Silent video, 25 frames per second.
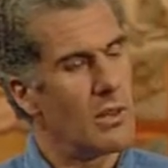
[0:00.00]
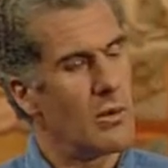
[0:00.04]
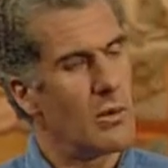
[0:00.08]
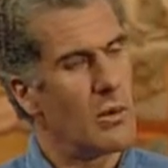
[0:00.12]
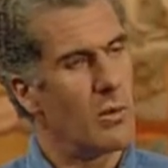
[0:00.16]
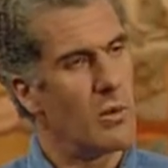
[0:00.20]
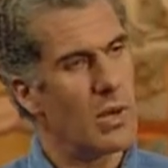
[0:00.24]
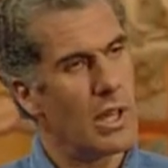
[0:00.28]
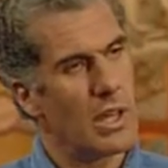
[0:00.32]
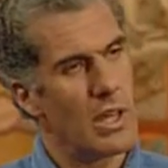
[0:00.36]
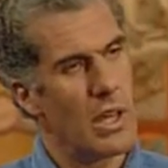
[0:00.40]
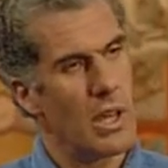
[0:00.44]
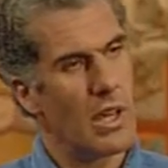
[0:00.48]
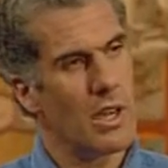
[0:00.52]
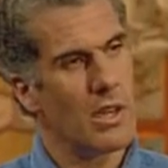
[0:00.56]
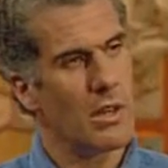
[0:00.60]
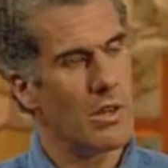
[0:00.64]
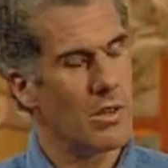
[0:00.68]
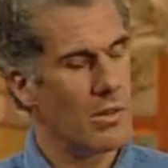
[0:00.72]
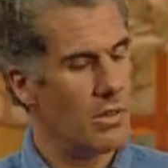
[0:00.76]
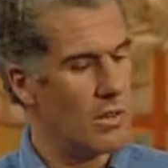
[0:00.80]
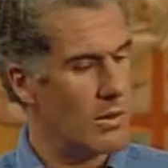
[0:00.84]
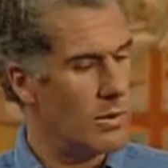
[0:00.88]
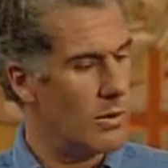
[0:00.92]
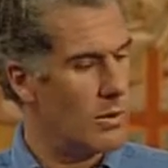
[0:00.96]
We
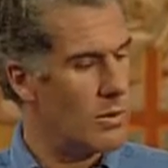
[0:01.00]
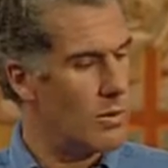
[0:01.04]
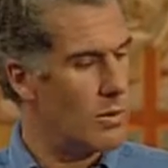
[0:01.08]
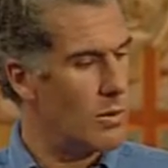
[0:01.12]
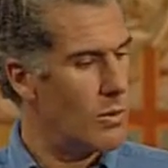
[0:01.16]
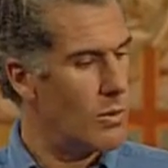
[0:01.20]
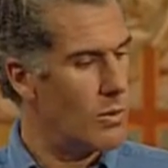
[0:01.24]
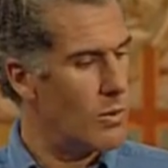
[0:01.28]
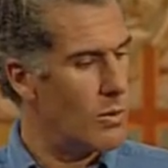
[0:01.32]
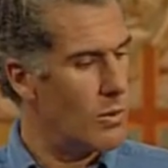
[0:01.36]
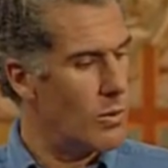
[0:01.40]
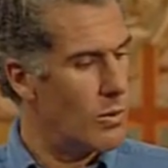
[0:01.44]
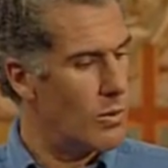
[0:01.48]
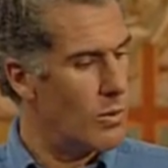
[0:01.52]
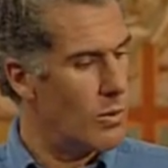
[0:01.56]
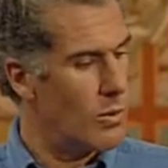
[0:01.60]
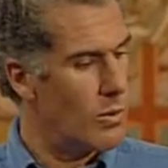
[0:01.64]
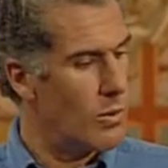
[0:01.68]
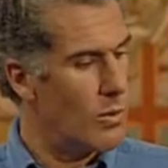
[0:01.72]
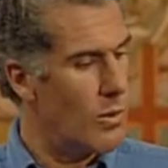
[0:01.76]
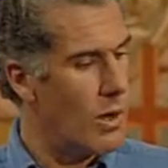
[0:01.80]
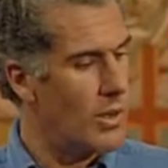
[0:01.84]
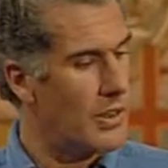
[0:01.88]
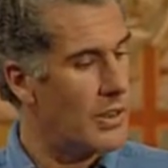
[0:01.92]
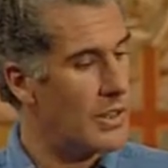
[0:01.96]
know
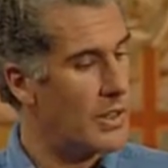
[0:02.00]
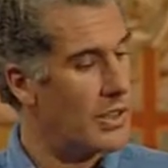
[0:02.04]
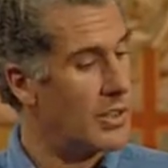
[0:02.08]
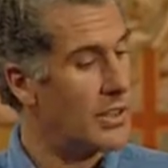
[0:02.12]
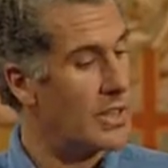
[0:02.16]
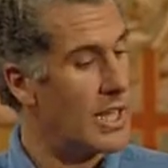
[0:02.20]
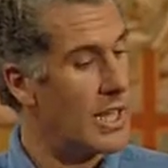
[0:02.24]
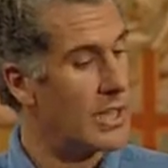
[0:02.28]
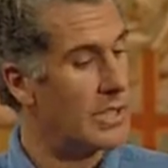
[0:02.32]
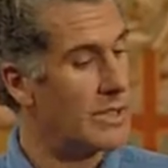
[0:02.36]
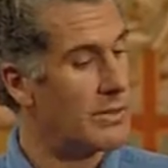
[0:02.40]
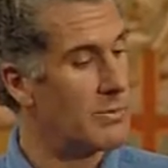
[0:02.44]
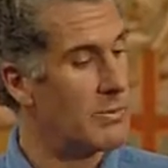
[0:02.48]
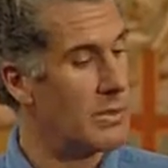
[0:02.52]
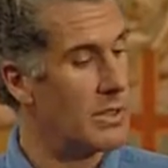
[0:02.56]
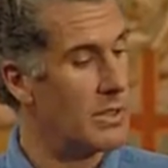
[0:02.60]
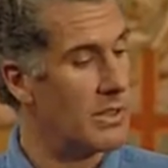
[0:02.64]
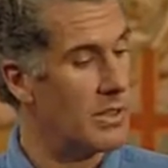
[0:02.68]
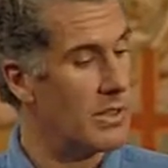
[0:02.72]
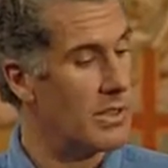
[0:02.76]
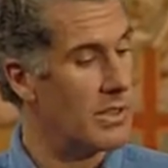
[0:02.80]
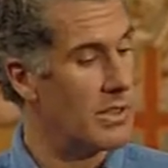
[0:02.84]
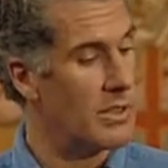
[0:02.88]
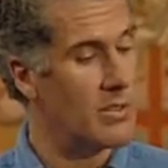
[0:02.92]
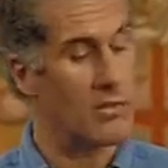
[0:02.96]
what the New Testament
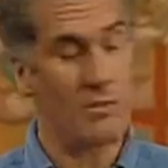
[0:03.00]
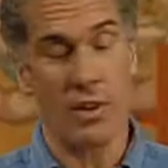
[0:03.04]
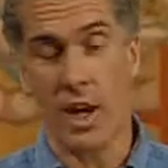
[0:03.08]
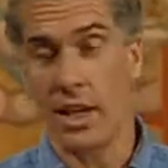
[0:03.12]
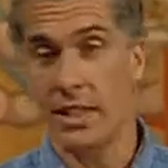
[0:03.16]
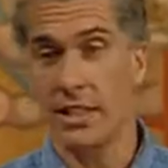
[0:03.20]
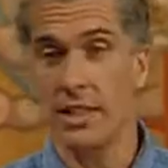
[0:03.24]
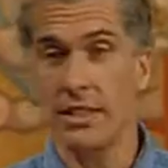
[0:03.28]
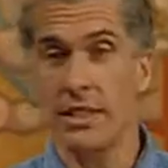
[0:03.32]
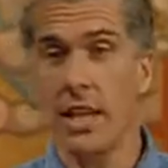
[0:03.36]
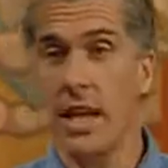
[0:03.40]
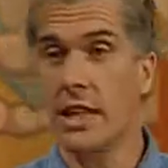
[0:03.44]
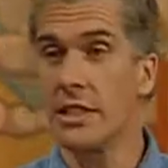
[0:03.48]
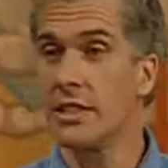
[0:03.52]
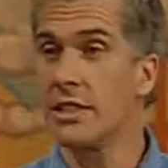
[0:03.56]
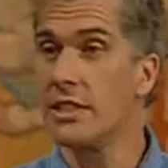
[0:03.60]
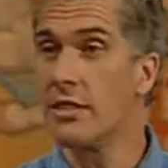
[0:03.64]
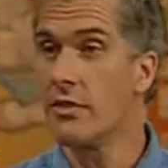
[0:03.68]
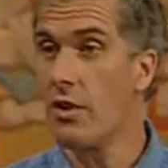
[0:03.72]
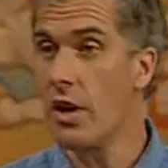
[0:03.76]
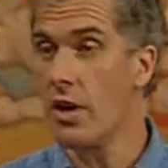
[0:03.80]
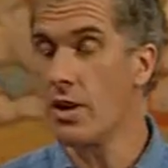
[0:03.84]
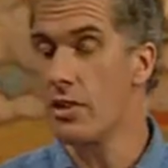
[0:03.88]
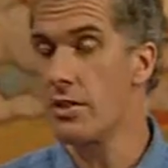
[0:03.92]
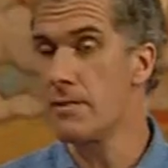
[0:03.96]
writers actually
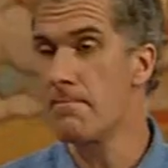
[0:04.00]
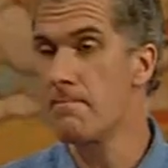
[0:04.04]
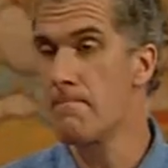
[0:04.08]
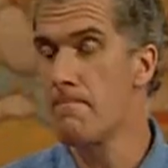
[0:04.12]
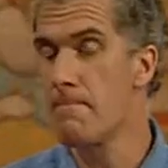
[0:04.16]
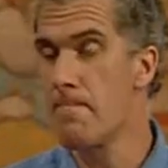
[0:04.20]
wrote.